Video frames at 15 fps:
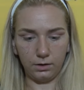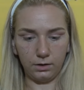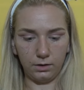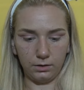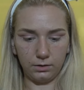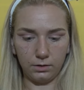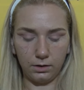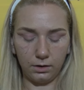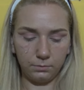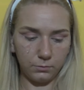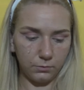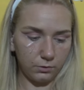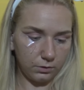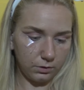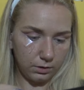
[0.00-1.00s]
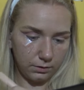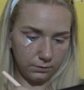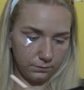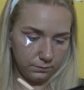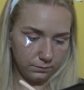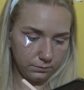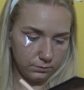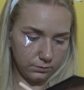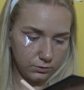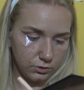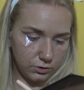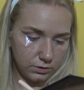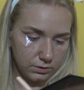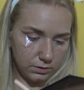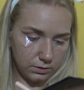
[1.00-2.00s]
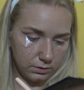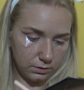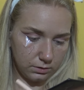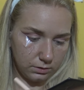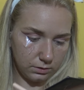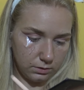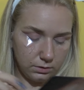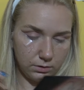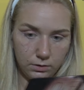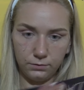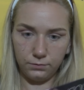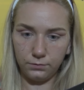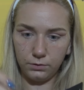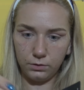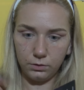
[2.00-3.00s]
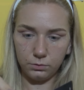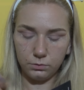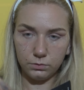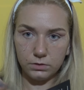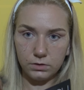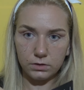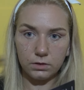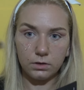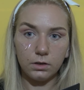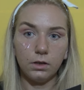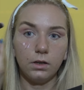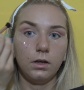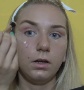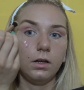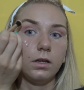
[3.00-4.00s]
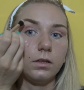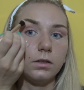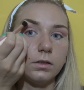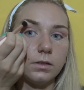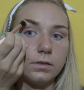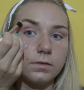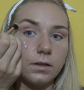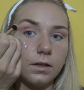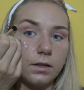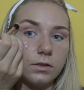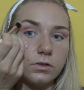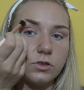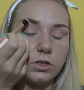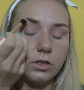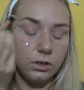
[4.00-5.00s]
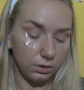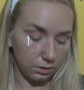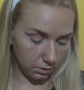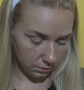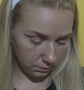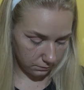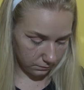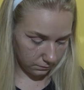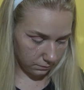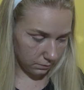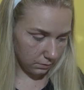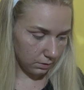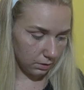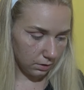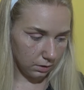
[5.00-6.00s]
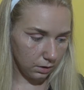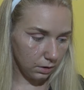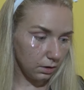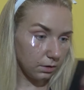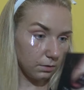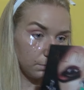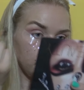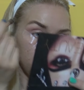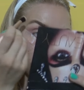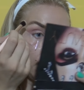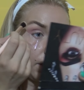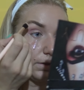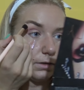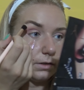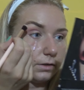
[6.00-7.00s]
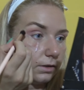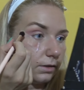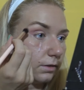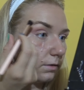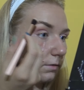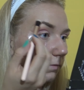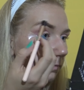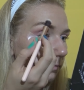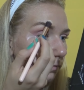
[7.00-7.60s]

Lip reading: and I'm gonna just diffuse this edge here, blend it in.